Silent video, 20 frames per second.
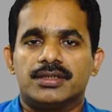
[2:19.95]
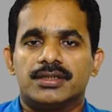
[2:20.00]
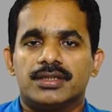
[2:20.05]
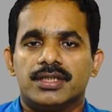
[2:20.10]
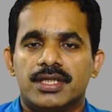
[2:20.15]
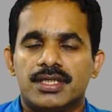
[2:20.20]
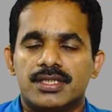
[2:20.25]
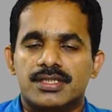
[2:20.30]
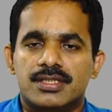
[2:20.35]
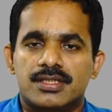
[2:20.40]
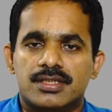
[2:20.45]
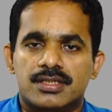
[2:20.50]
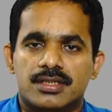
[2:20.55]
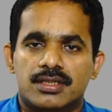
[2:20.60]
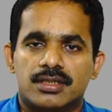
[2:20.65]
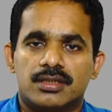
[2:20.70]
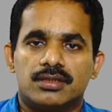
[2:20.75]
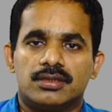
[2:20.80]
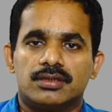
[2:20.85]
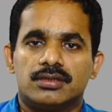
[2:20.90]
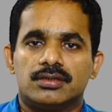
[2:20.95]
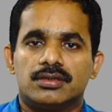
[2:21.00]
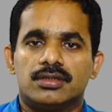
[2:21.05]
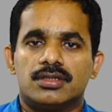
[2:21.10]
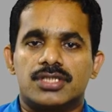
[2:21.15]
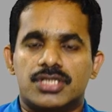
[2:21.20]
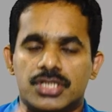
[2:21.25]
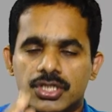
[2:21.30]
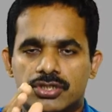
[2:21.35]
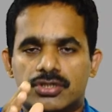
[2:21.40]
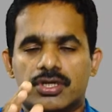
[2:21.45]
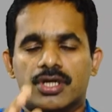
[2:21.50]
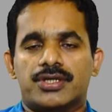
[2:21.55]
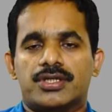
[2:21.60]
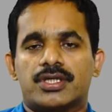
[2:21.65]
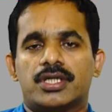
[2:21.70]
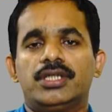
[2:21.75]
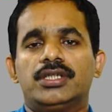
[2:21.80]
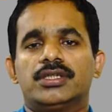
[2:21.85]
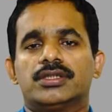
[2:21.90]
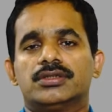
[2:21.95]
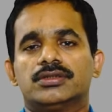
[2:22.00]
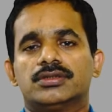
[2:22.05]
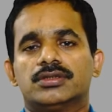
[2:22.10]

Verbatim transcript: is situated,